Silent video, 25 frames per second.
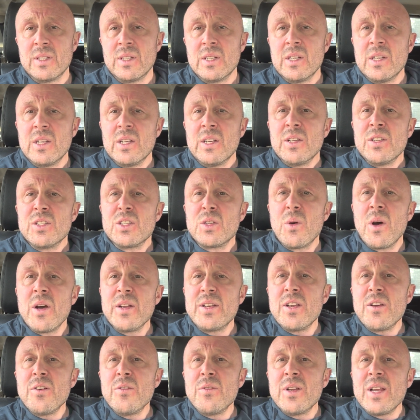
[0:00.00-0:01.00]
So I
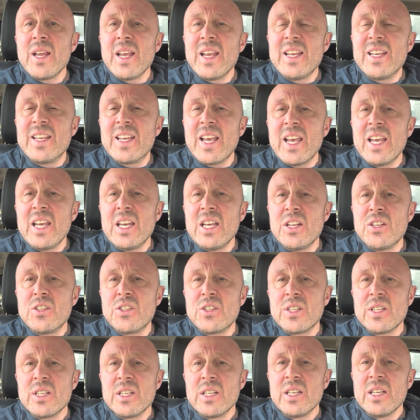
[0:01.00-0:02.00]
don't engage
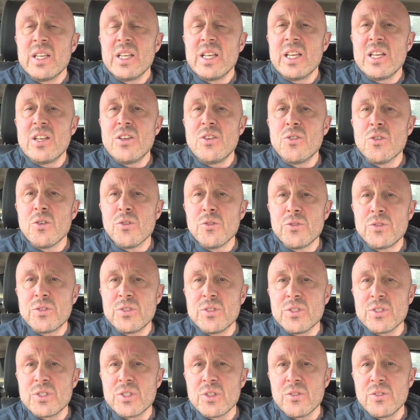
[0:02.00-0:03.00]
in nonsense
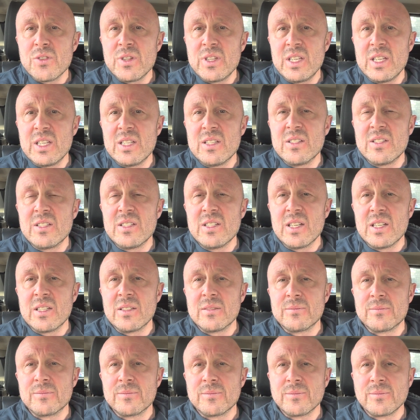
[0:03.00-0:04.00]
on the internet,
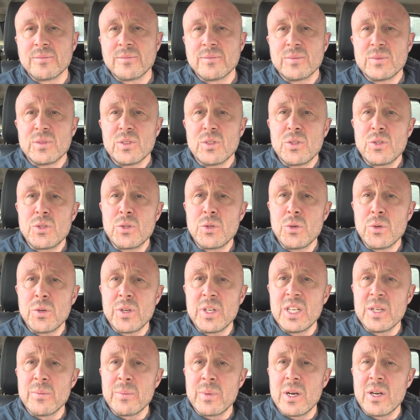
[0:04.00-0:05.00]
talking
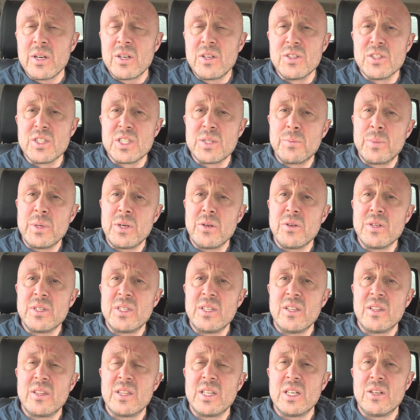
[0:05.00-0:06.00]
about conspiracy
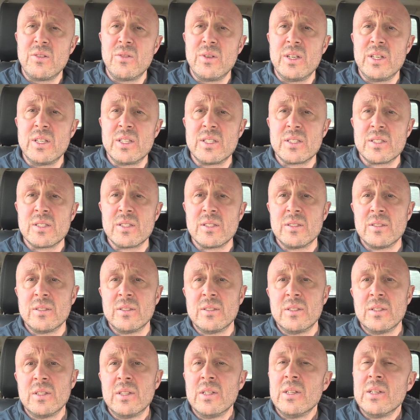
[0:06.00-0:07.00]
theories.
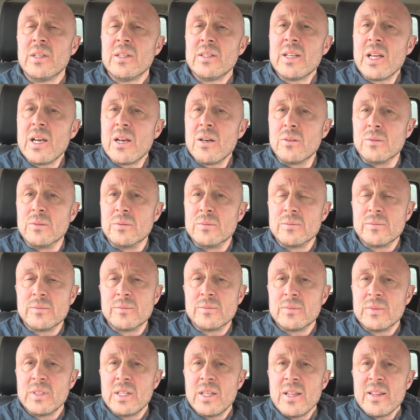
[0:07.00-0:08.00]
Now,
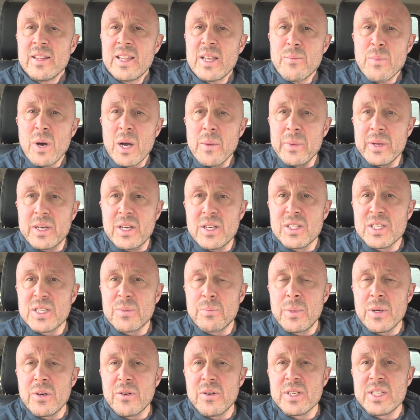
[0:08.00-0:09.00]
they might be
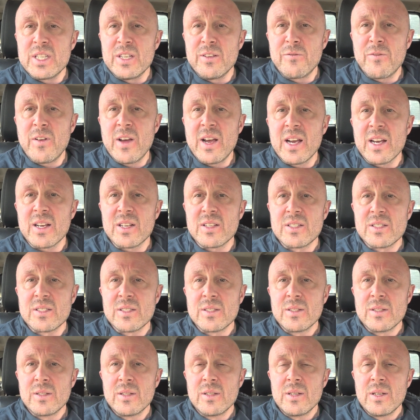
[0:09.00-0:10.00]
conspiracy facts,
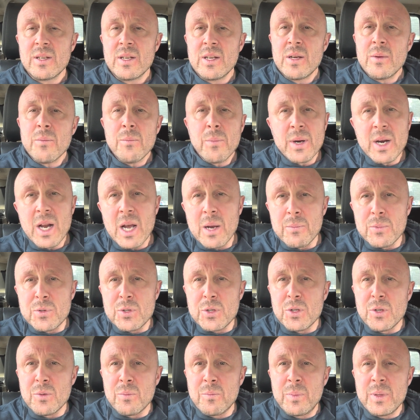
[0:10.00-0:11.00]
but I'm too
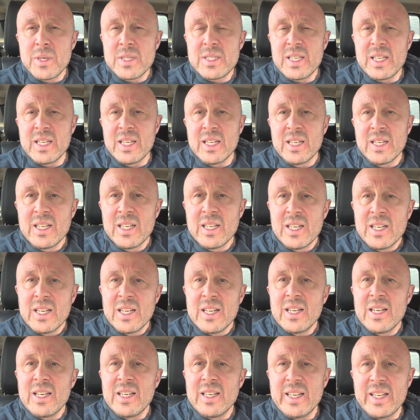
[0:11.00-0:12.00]
busy
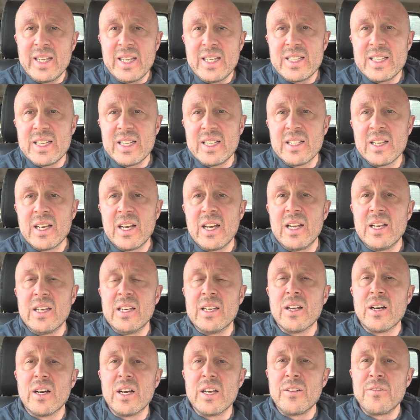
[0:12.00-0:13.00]
leading a
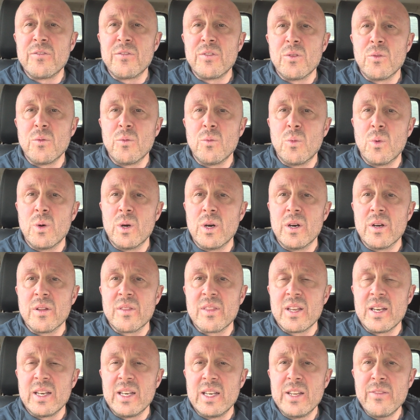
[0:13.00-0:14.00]
life worth
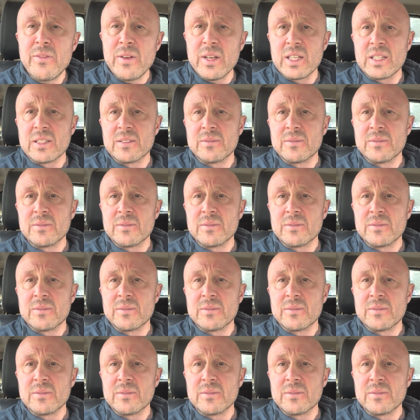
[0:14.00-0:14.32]
living.